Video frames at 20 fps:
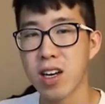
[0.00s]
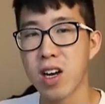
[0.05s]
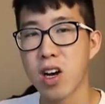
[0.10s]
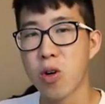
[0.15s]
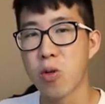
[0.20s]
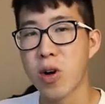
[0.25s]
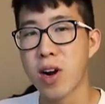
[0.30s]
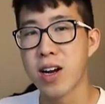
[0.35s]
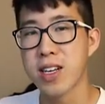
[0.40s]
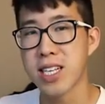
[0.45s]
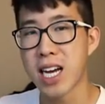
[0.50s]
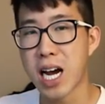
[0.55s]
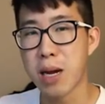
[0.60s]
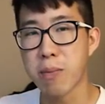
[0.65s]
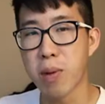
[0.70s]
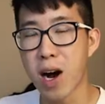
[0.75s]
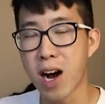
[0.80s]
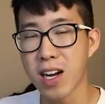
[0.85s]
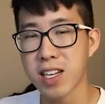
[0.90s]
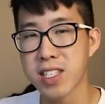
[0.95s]
whereas
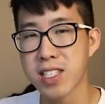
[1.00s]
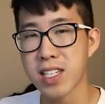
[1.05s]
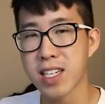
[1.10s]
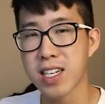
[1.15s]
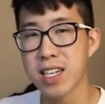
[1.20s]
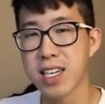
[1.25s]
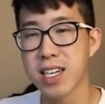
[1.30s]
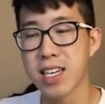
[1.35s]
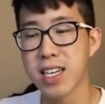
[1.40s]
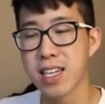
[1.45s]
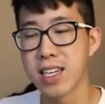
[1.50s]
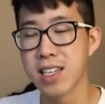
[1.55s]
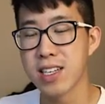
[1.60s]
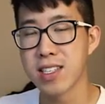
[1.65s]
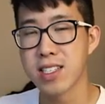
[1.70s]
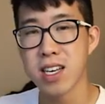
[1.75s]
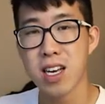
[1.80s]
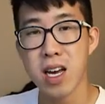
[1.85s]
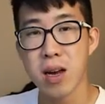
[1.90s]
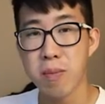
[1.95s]
hypoxia
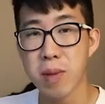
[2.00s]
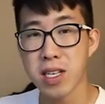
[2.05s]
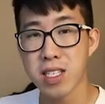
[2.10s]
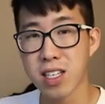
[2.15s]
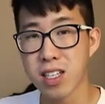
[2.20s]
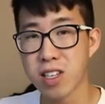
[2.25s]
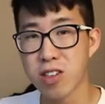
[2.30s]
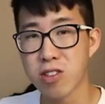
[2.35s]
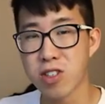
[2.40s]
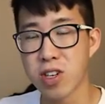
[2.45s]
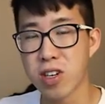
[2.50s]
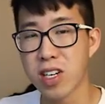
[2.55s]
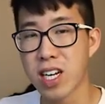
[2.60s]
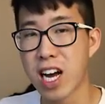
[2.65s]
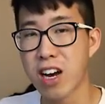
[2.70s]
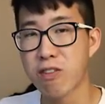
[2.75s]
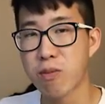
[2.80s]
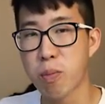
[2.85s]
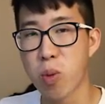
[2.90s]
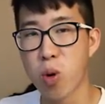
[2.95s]
is basically you're starting to
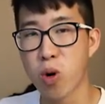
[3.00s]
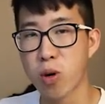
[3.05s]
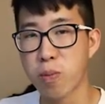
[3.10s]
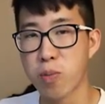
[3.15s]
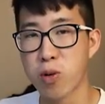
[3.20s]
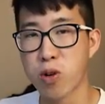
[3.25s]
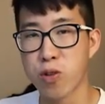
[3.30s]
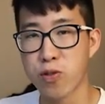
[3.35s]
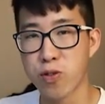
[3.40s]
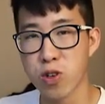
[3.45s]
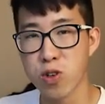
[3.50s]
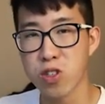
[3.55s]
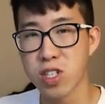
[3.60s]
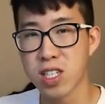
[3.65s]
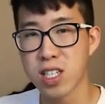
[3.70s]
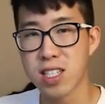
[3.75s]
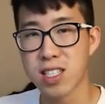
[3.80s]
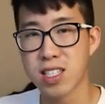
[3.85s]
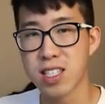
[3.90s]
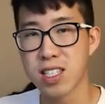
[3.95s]
have poor
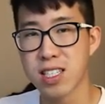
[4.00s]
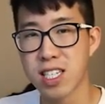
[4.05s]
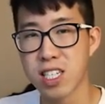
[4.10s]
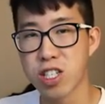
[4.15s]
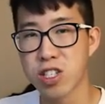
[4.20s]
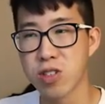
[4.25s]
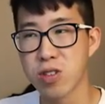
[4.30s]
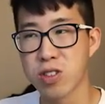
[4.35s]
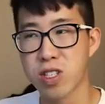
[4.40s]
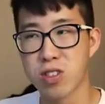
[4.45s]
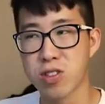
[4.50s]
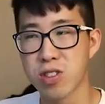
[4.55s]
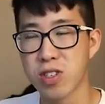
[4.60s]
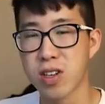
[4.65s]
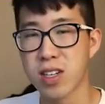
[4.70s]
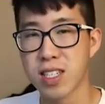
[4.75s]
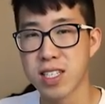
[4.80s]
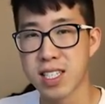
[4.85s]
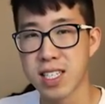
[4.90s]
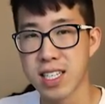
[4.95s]
perfusion to tissues and you're
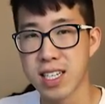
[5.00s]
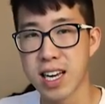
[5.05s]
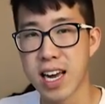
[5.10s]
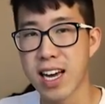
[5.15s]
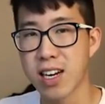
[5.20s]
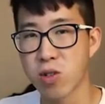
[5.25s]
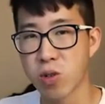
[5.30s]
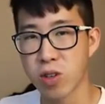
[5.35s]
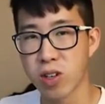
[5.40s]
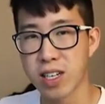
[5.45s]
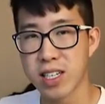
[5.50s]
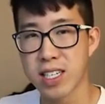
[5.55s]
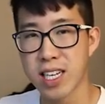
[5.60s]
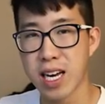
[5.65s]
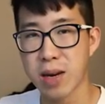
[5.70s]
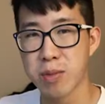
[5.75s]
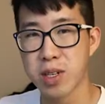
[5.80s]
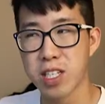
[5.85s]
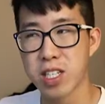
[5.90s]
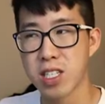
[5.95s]
starting to see end organ
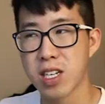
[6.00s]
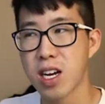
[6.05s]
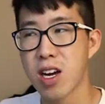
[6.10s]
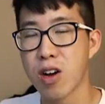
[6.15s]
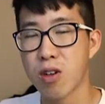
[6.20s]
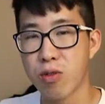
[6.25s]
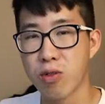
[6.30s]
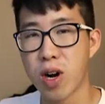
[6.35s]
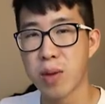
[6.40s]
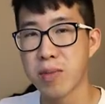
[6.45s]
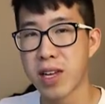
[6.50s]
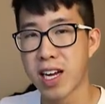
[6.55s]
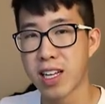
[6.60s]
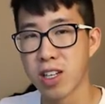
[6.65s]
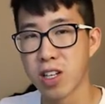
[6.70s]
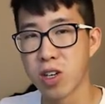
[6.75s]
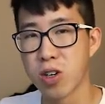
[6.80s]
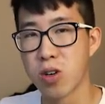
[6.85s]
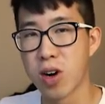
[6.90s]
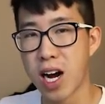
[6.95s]
damage from that
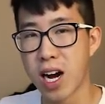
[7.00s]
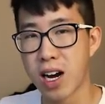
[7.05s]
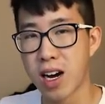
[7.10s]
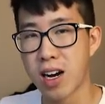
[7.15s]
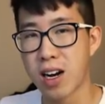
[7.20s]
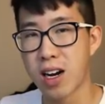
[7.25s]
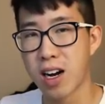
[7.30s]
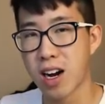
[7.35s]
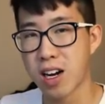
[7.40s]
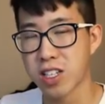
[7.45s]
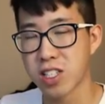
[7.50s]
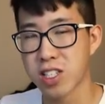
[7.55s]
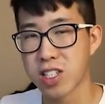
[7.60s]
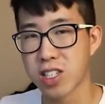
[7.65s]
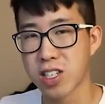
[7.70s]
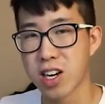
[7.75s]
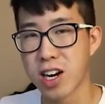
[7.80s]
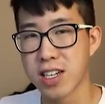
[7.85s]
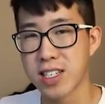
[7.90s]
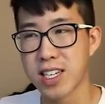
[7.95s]
low uh,
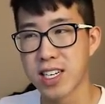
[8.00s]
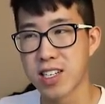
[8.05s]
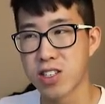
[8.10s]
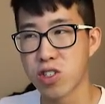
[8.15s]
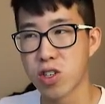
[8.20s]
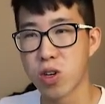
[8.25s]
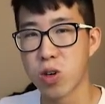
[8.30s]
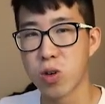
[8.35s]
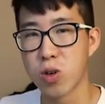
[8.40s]
oxygen content. So